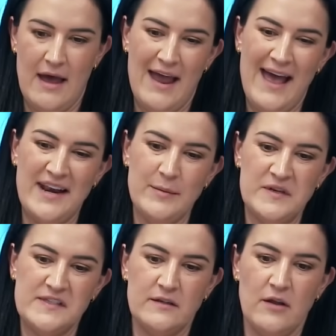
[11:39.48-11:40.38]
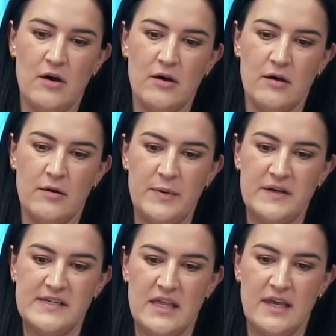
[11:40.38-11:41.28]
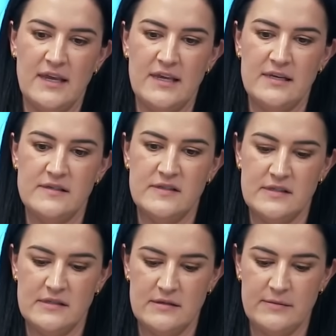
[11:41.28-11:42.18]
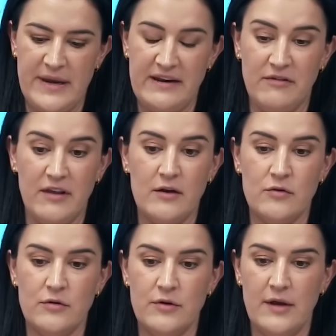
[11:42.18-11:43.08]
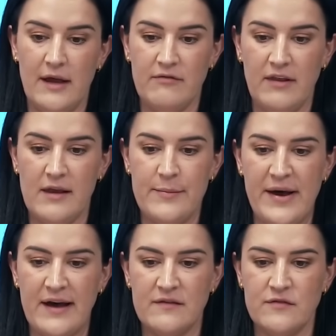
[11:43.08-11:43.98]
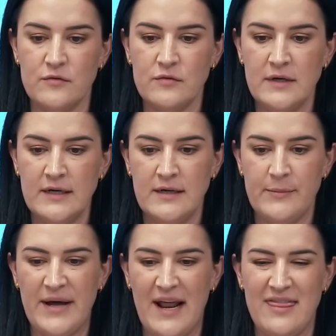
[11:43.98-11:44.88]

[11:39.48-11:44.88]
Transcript: I had him as a lock because I think he's been really good and really impactful. But I